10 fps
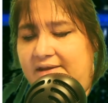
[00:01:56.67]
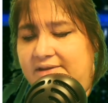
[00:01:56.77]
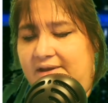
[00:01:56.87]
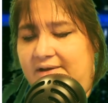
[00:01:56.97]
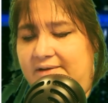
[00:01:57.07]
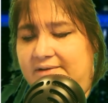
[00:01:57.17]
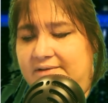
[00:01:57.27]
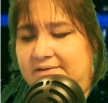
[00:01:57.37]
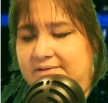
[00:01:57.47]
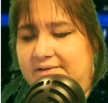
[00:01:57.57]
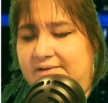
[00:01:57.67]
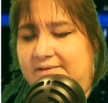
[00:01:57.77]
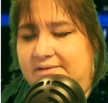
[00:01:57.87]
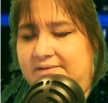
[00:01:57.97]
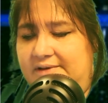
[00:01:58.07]
the
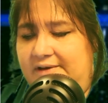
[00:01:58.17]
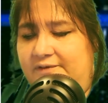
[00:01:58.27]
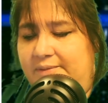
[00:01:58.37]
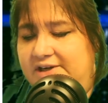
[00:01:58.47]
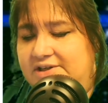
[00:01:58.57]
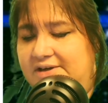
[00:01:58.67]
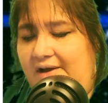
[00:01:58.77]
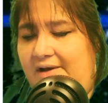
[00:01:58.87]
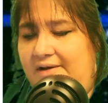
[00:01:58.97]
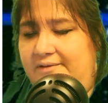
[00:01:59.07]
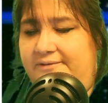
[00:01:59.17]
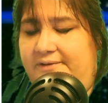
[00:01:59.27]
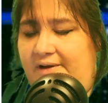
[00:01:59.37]
information of